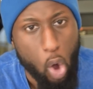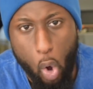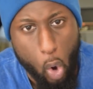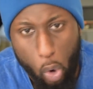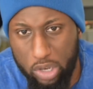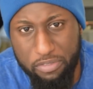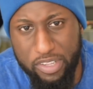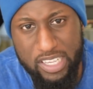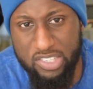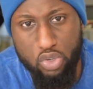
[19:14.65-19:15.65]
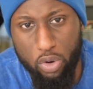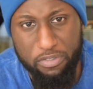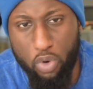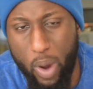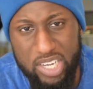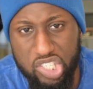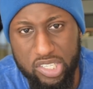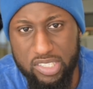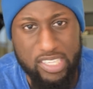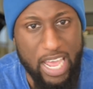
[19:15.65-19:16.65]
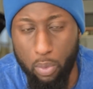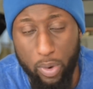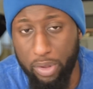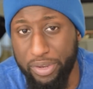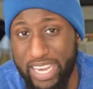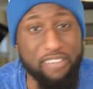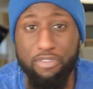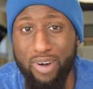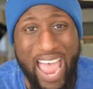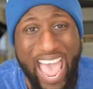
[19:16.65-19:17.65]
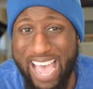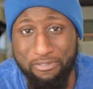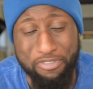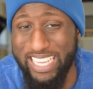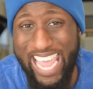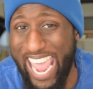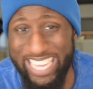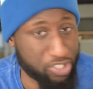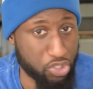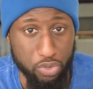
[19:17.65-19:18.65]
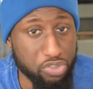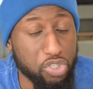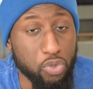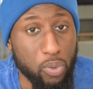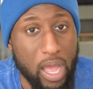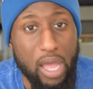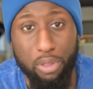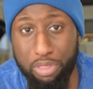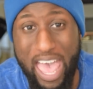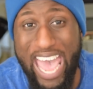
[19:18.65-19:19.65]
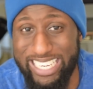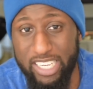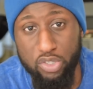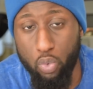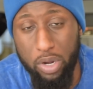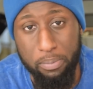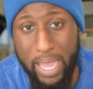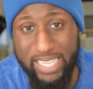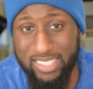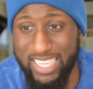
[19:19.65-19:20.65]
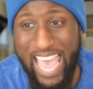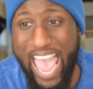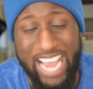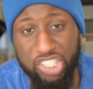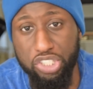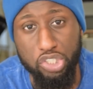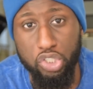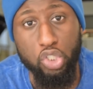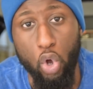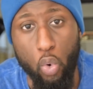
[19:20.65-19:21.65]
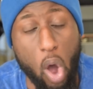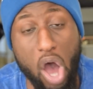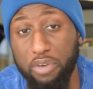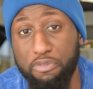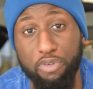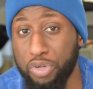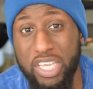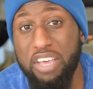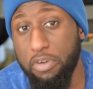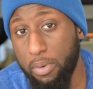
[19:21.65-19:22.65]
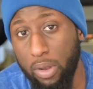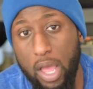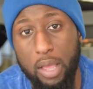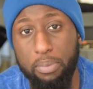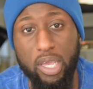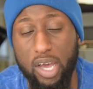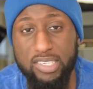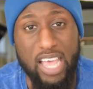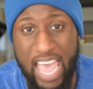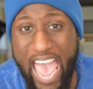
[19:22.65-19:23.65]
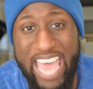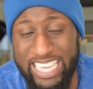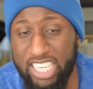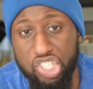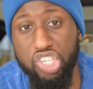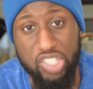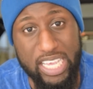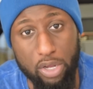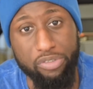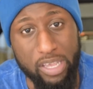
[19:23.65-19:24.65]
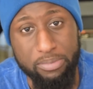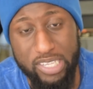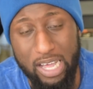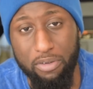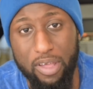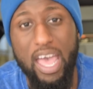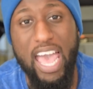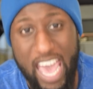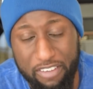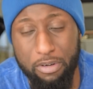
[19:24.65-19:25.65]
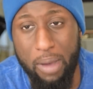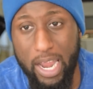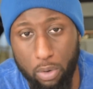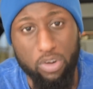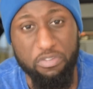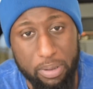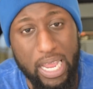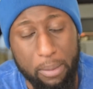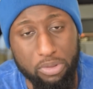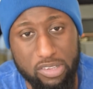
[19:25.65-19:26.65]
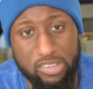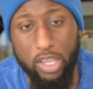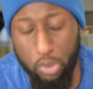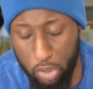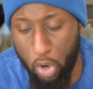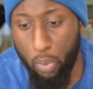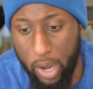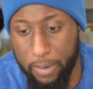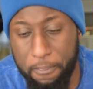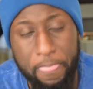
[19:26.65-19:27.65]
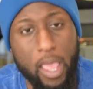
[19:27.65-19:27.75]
All of these sort of questions that we'll never have the answer to. That is what makes the action so unforgivable. Because had he just killed himself, everybody would have been able to say, you know what?